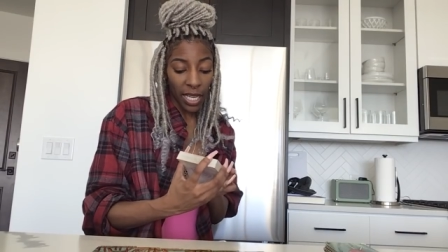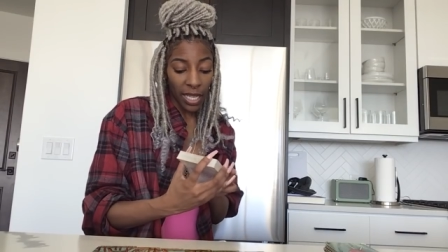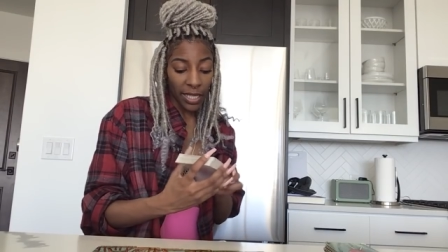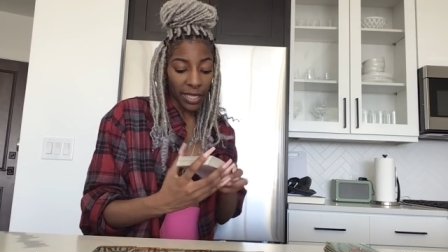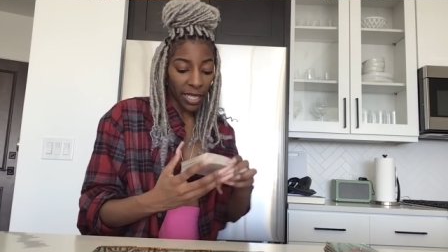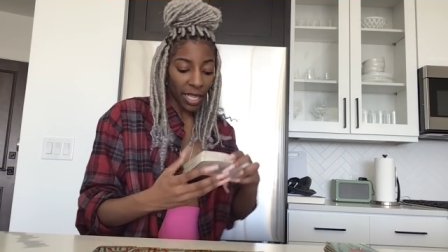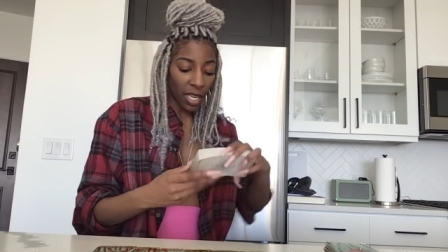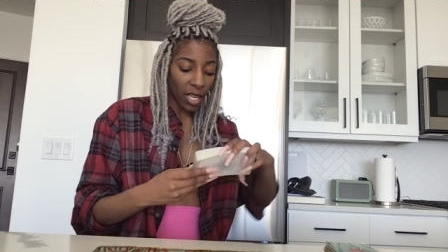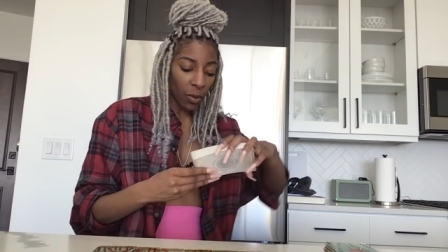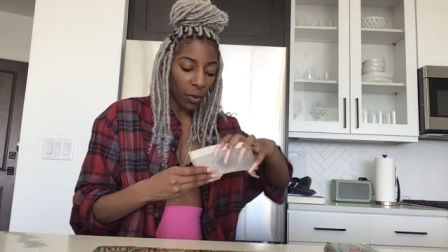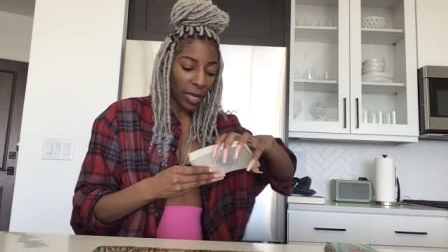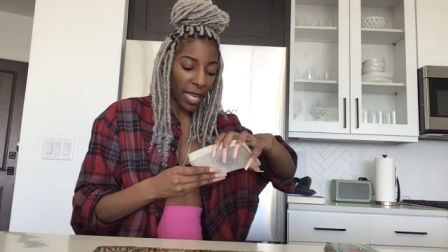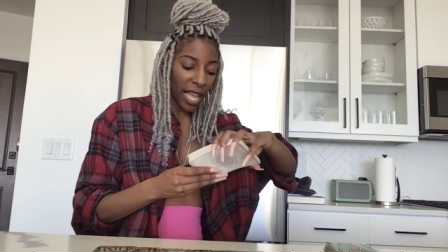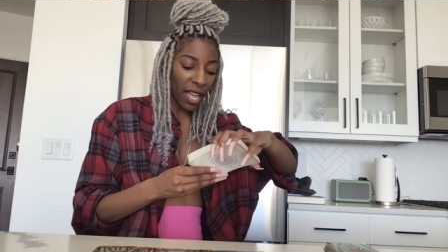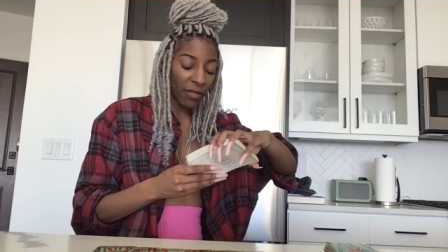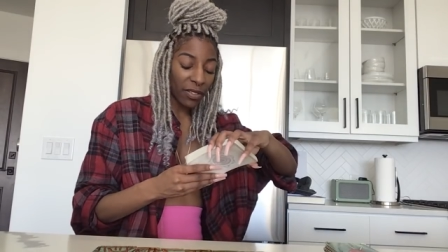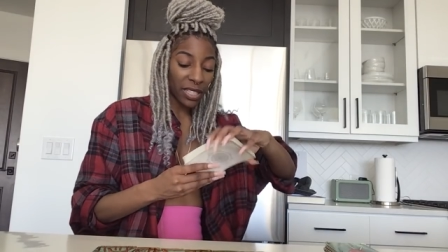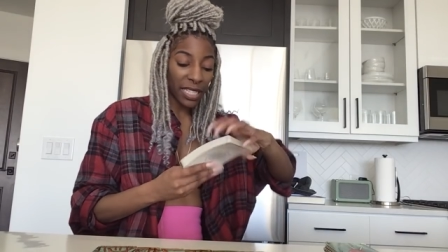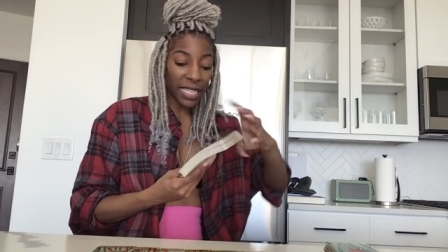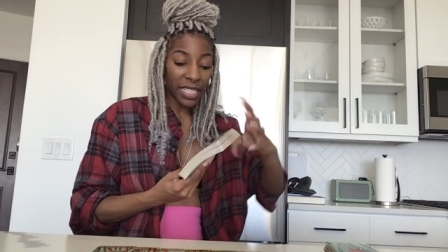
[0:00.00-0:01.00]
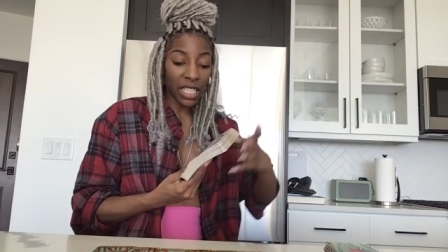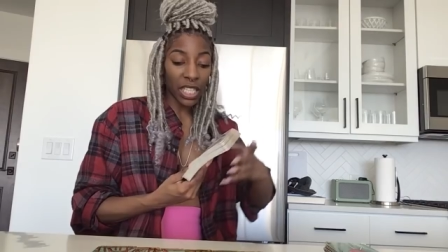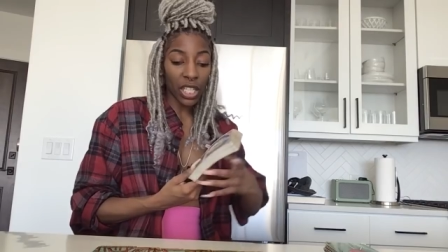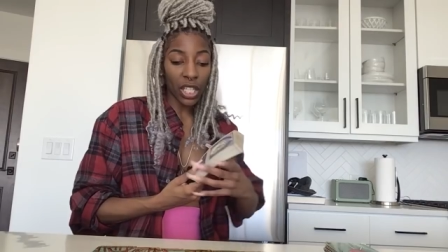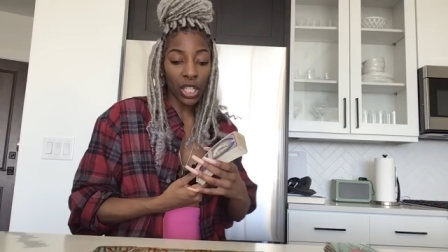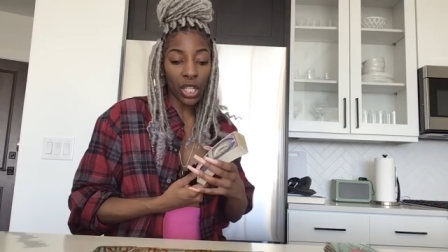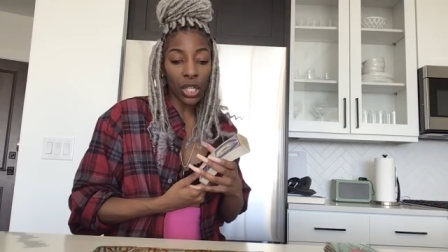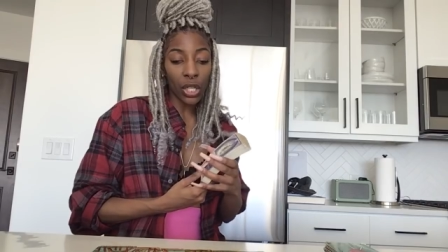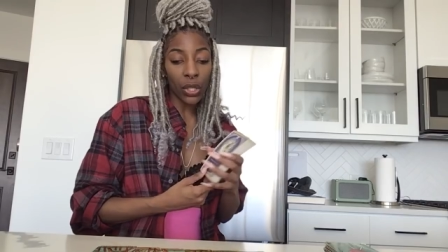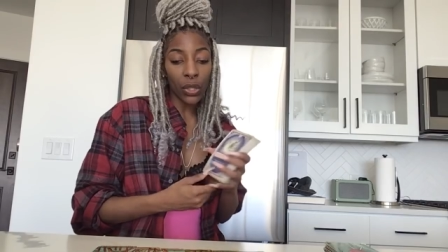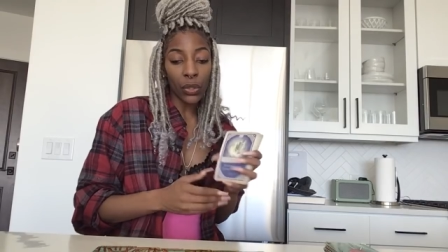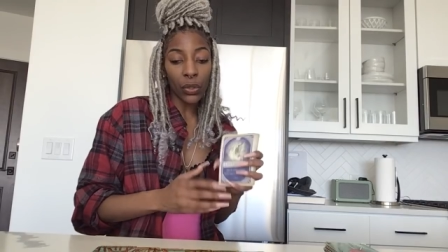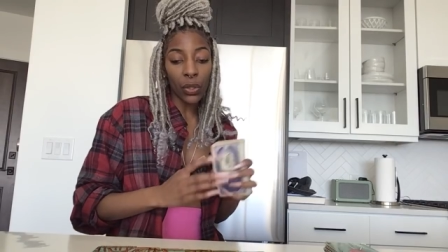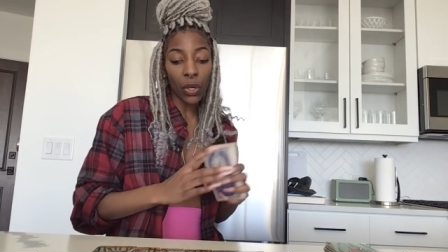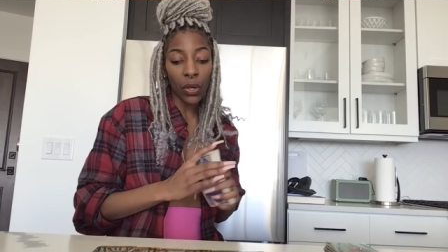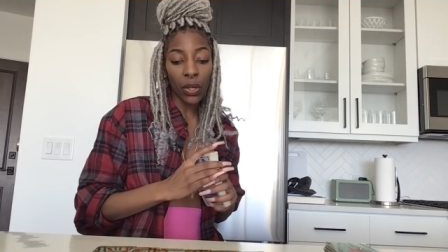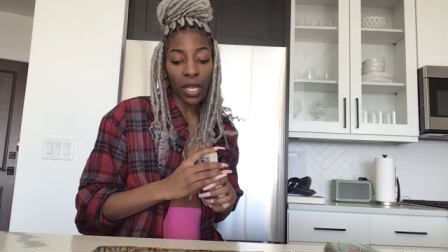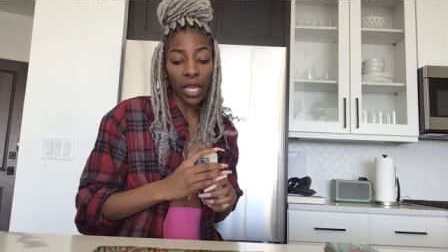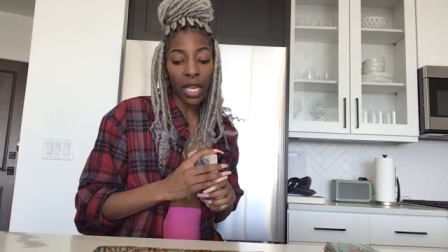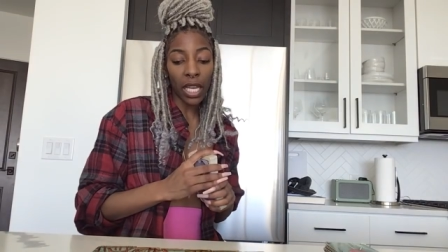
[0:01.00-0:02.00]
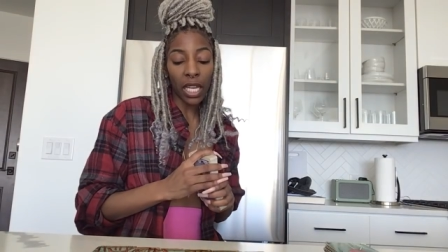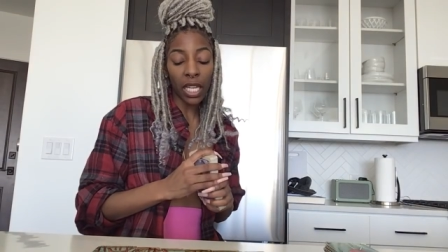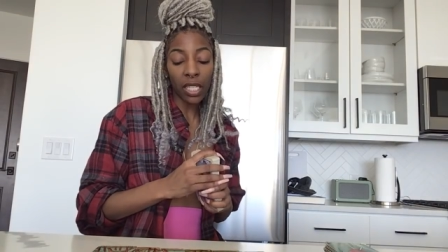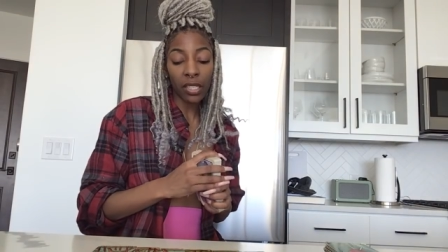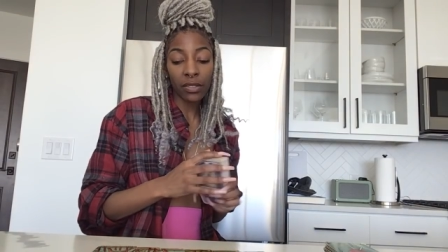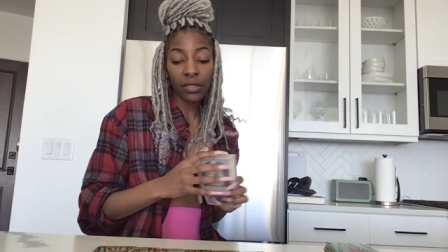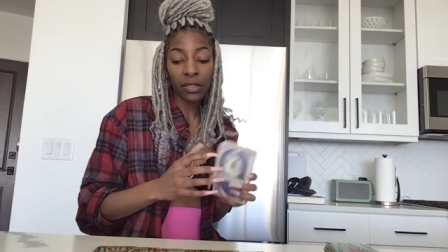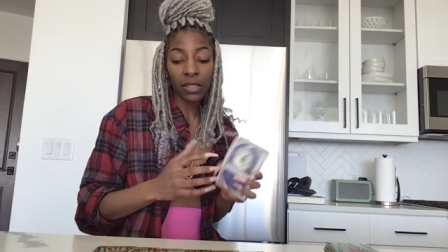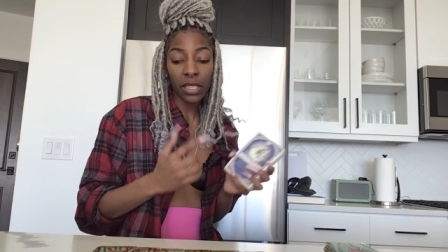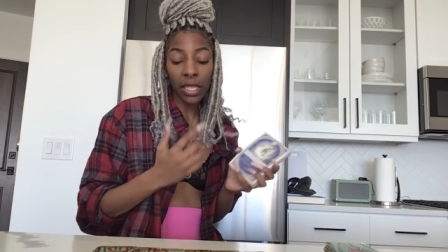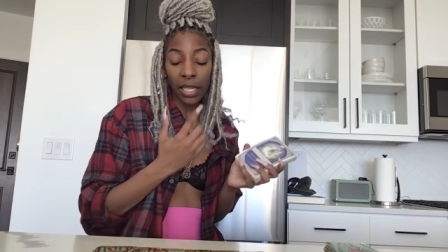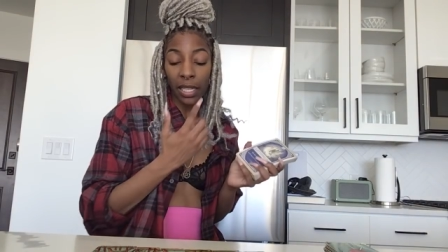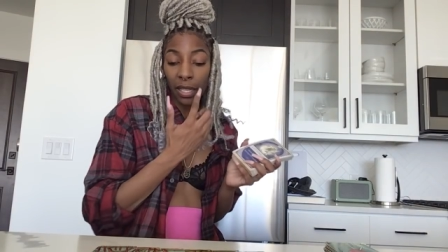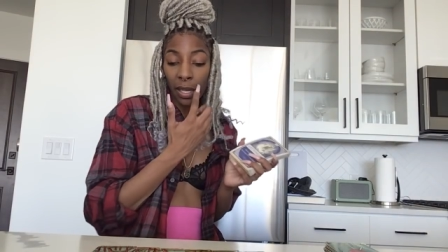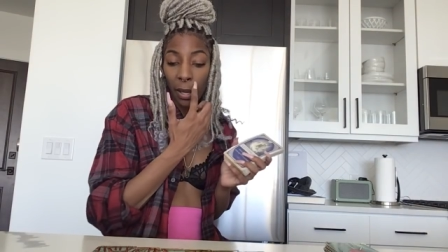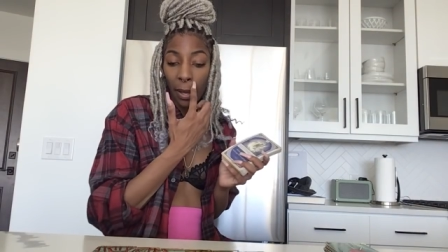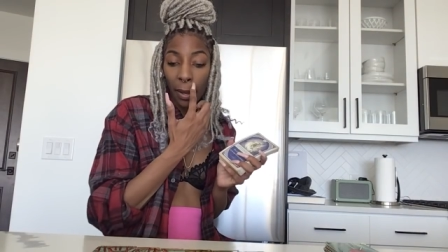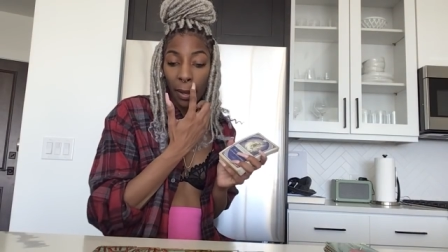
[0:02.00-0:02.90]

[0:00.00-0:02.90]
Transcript: Yeah, we have letting go, okay? Yeah.